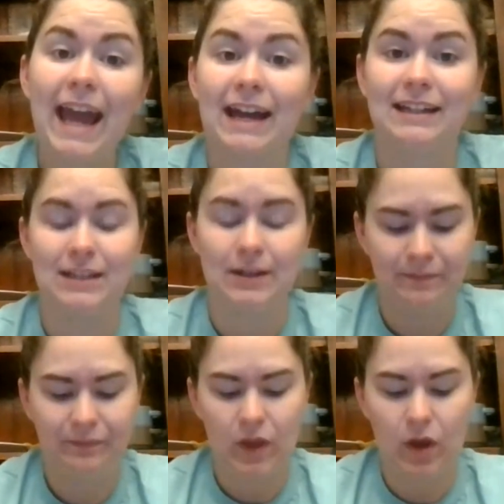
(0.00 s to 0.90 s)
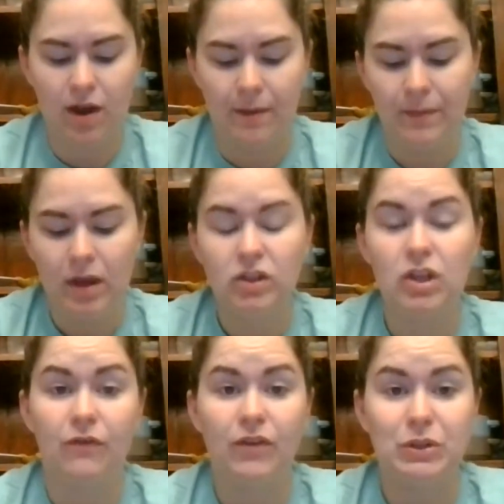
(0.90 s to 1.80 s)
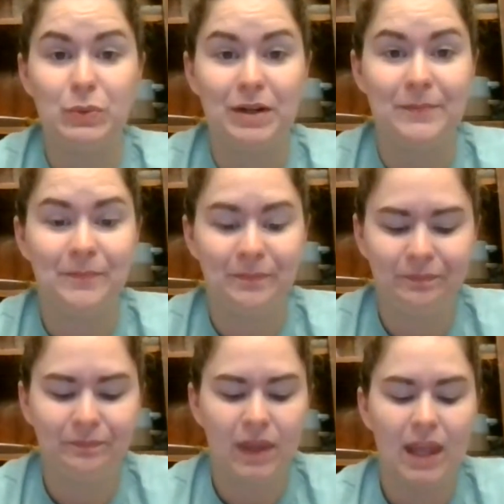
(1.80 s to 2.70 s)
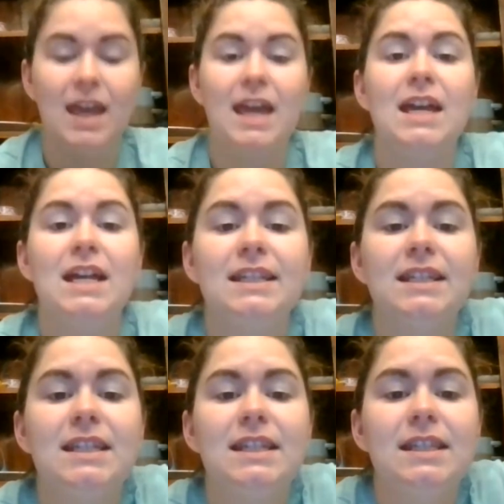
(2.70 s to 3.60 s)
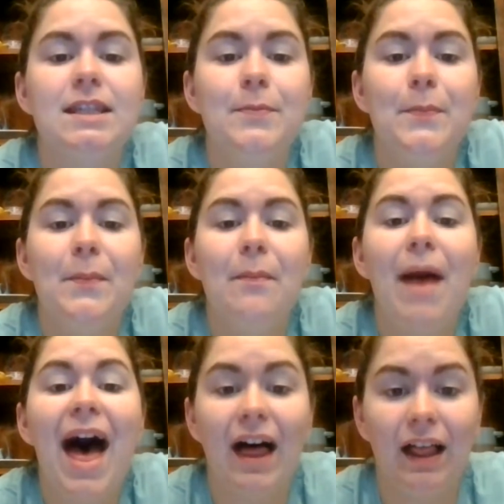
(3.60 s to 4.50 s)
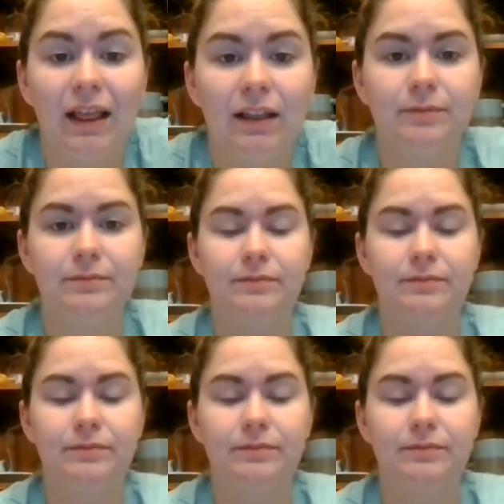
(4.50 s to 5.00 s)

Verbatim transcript: cat. All right, so the first word, smell.